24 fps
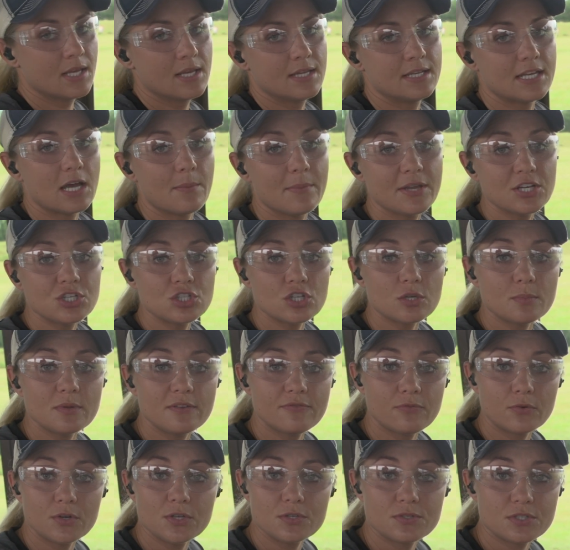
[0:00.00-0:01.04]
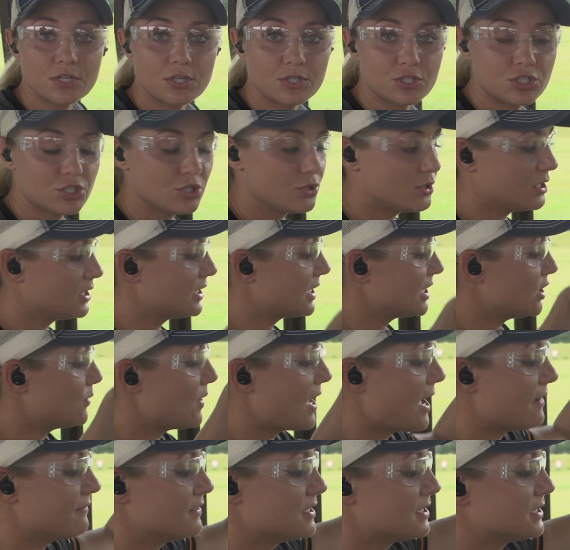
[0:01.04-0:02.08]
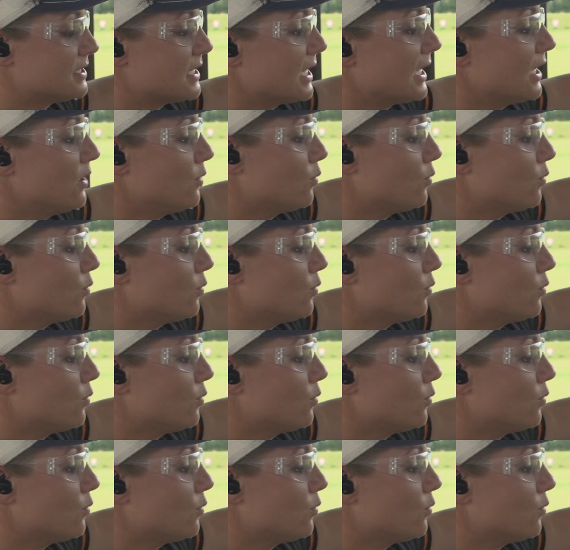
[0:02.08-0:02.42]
Now make sure before you start shooting that you have the second